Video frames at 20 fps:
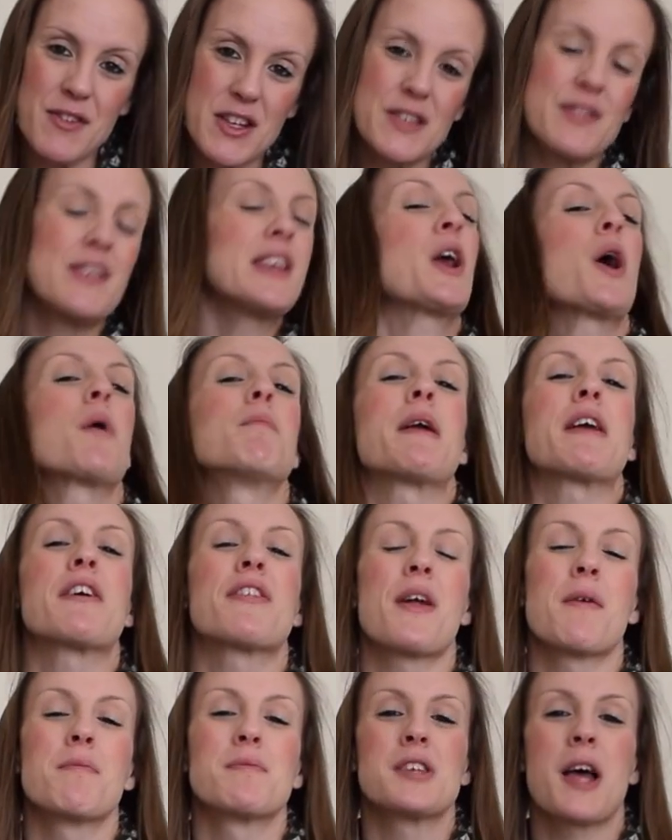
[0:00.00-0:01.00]
this video a big
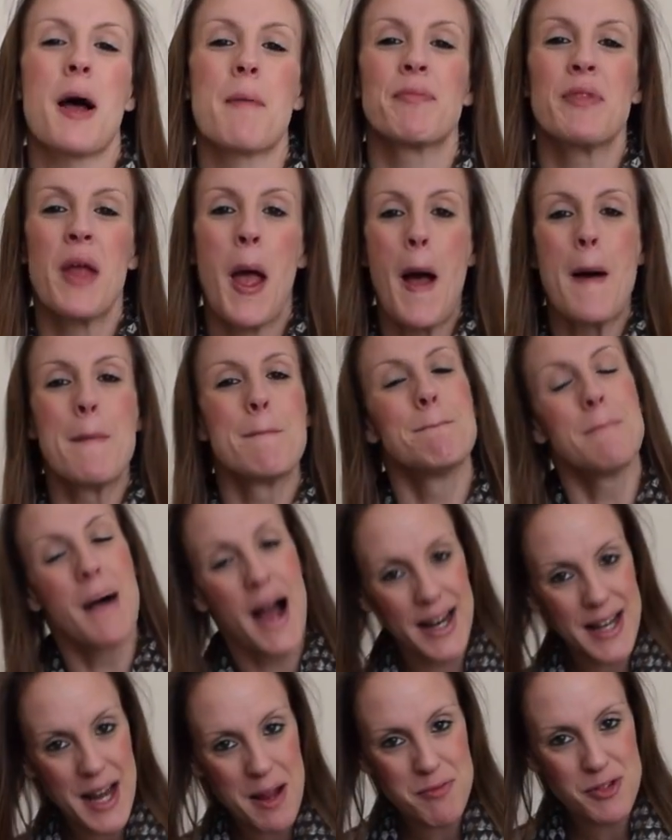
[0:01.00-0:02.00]
thumbs up.
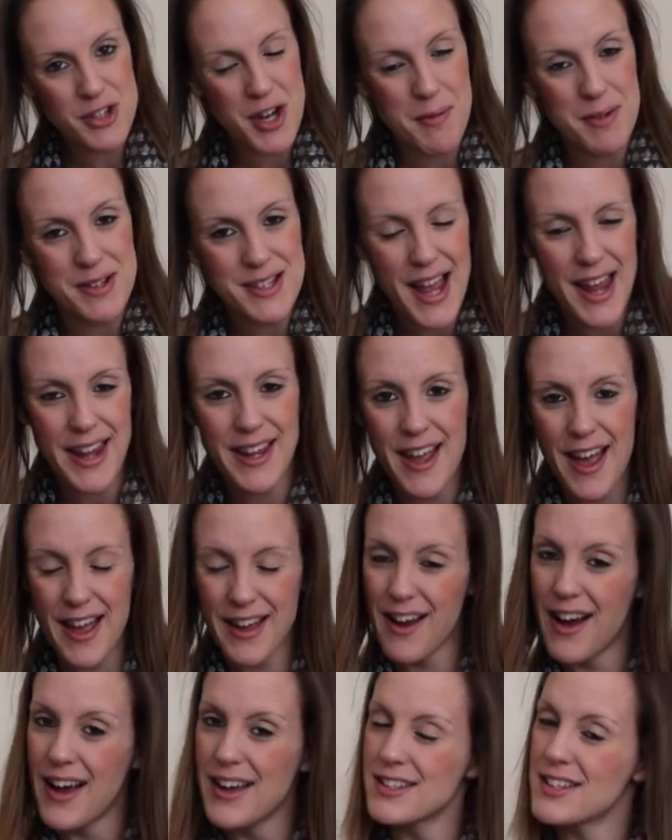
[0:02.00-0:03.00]
My name's Gemma, take care,
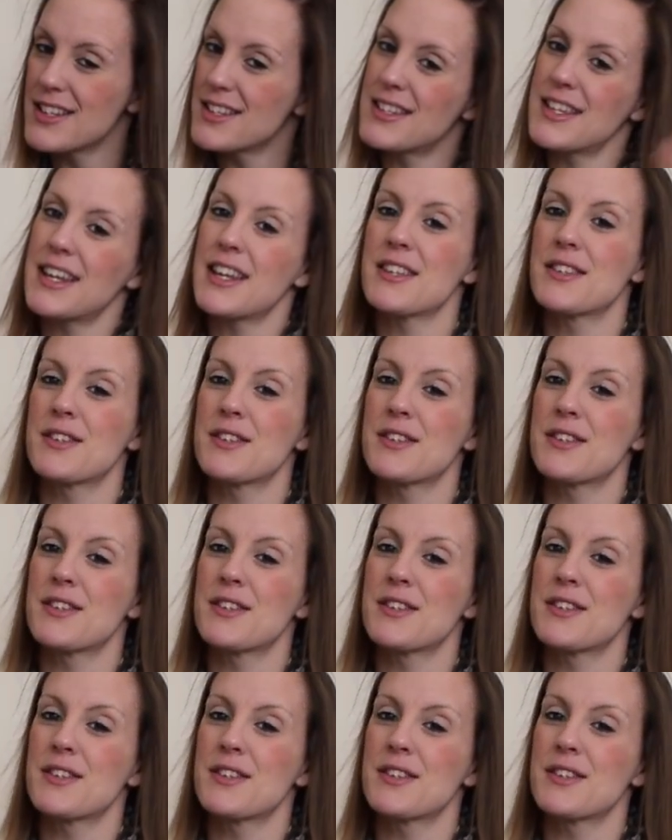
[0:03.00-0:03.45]
guys, see you